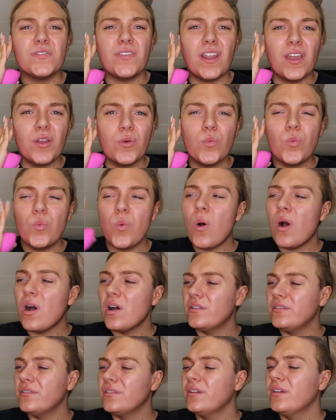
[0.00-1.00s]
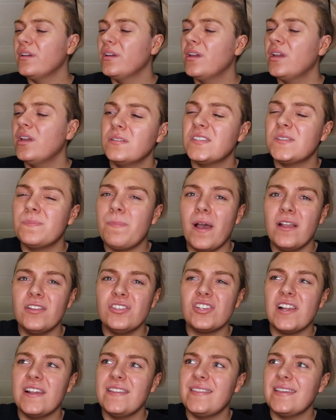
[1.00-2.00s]
for like one
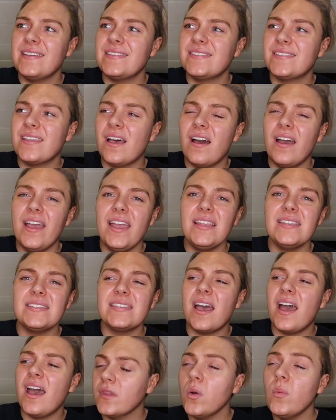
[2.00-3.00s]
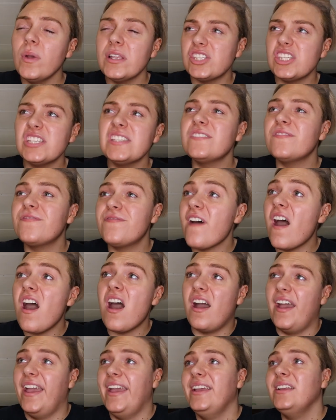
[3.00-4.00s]
sponge like this size, which is
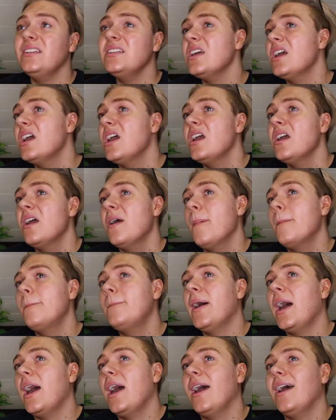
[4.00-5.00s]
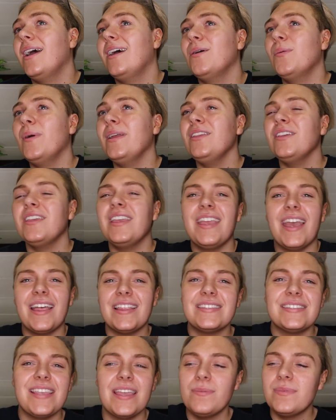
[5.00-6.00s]
fine. But when you can get
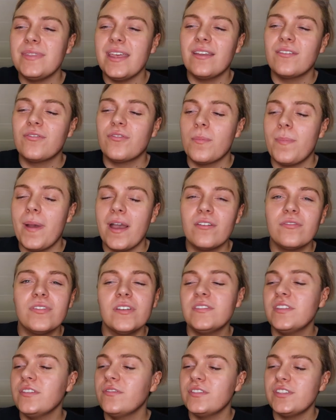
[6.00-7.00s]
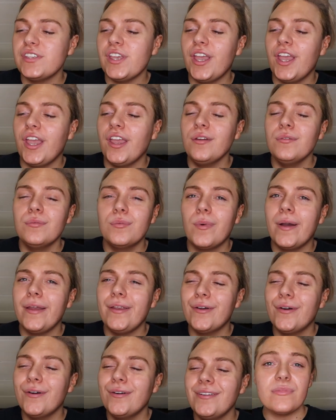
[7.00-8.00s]
the same thing for £1.50 for two, why
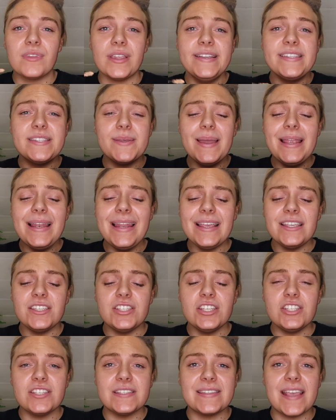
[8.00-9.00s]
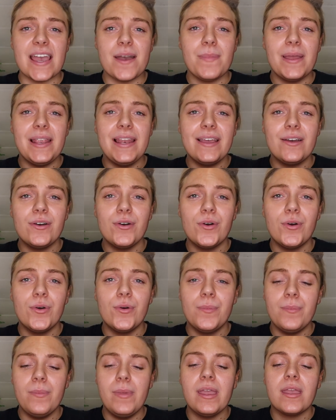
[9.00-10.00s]
not? So I literally just get my
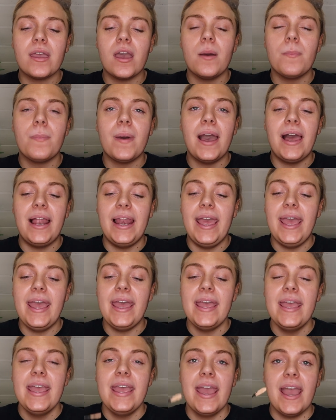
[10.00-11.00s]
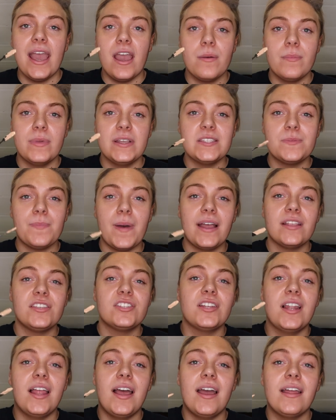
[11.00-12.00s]
little makeup palette and my
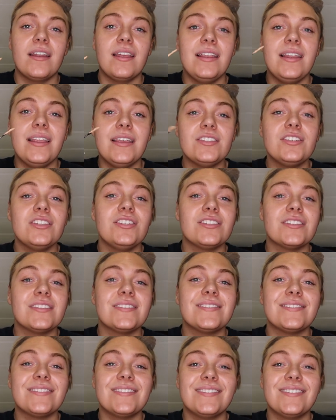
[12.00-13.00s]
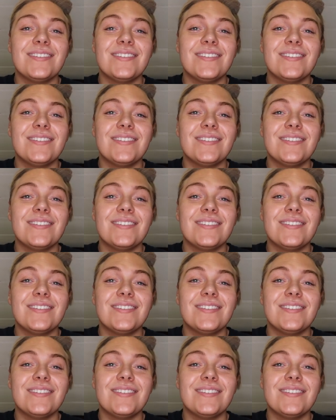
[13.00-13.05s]
spatula and I literally just